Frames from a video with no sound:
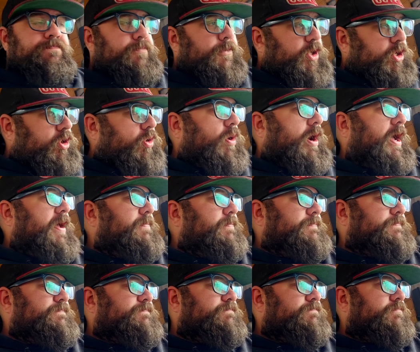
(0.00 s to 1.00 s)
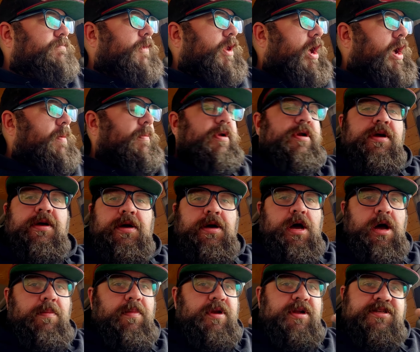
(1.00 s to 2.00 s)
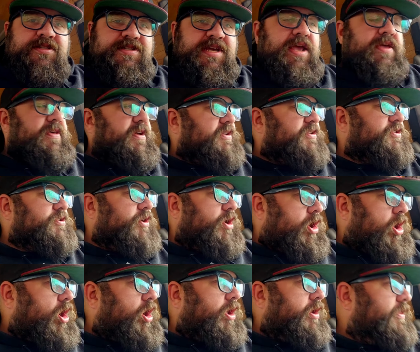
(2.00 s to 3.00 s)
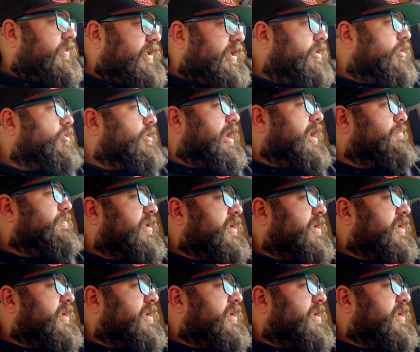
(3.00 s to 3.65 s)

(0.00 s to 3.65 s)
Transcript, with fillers: You know what? I'm going to I'm going to say this on the internet